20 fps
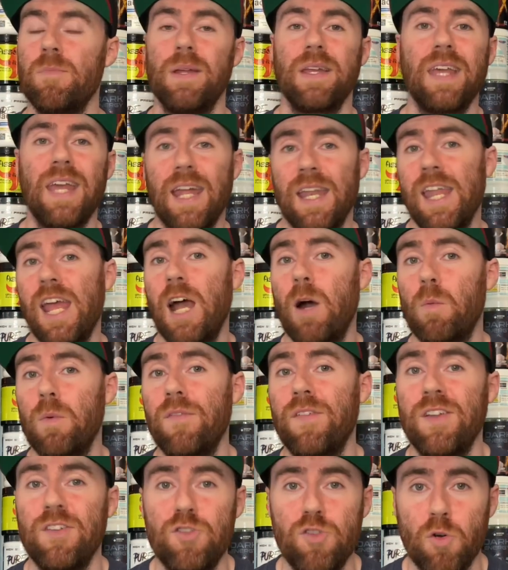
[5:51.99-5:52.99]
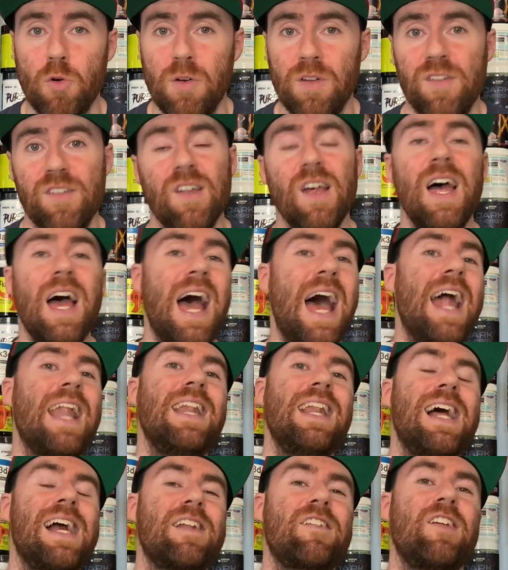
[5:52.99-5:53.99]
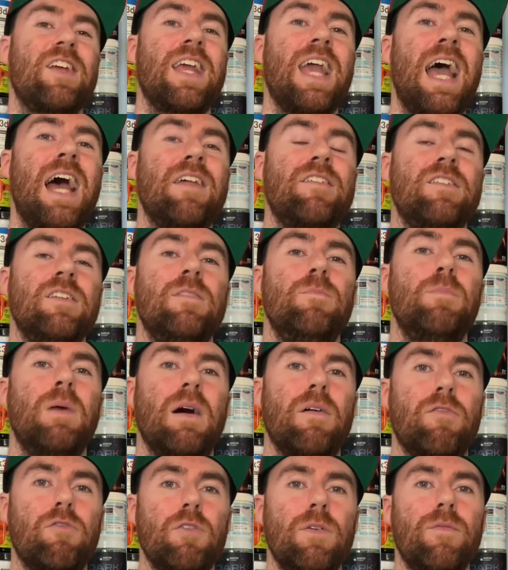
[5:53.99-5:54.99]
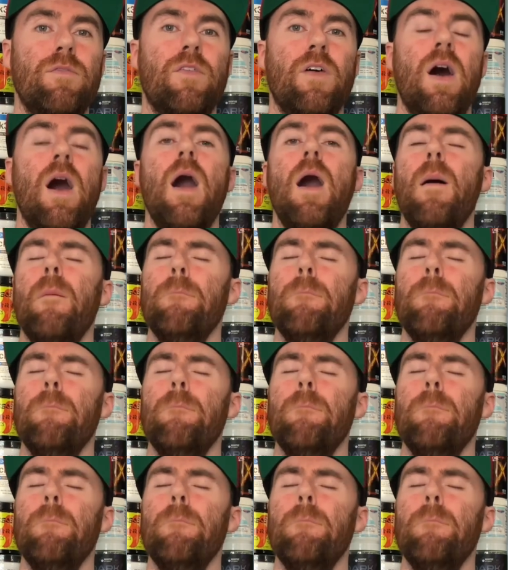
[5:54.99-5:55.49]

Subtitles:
it can help with endurance and lactic acid buffering for